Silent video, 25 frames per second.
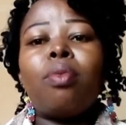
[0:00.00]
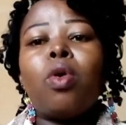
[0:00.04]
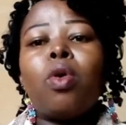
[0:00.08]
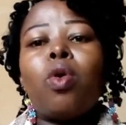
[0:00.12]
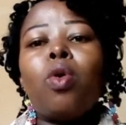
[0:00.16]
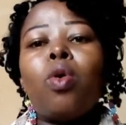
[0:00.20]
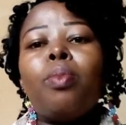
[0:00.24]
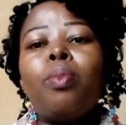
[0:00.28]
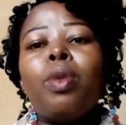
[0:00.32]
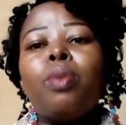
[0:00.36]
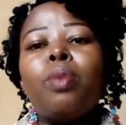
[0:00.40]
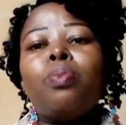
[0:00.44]

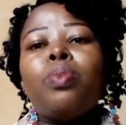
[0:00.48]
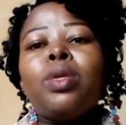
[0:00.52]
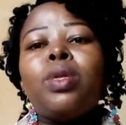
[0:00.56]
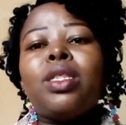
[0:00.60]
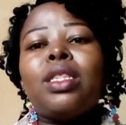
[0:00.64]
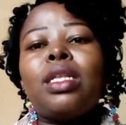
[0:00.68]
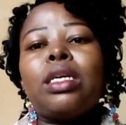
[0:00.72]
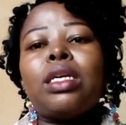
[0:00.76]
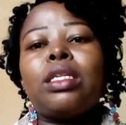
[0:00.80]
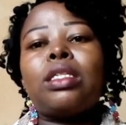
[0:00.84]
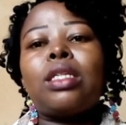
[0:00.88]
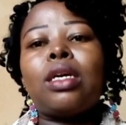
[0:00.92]
or maybe
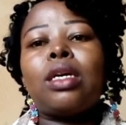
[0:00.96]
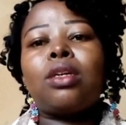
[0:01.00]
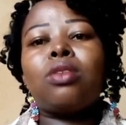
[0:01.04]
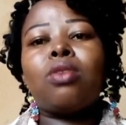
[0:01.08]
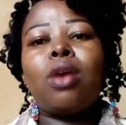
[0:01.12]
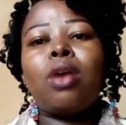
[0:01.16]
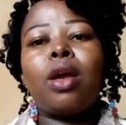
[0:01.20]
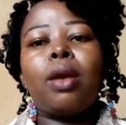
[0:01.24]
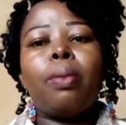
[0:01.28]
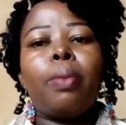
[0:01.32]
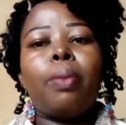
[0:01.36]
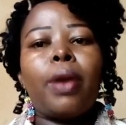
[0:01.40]
things that you
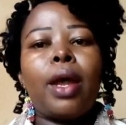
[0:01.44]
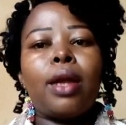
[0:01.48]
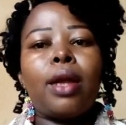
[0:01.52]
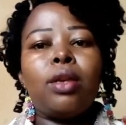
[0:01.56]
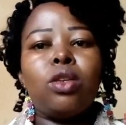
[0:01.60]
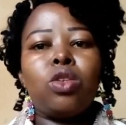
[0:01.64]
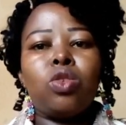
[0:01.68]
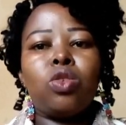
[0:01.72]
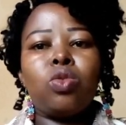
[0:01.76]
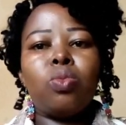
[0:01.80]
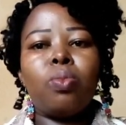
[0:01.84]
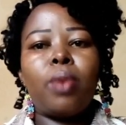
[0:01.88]
had
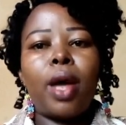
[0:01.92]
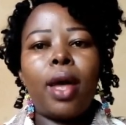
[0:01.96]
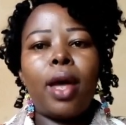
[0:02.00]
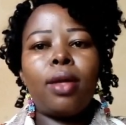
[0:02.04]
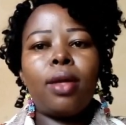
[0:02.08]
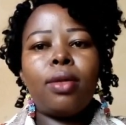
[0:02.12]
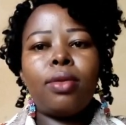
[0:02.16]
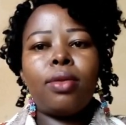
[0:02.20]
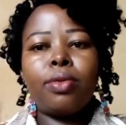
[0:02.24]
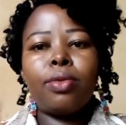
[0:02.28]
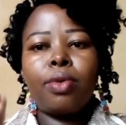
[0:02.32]
planned to buy.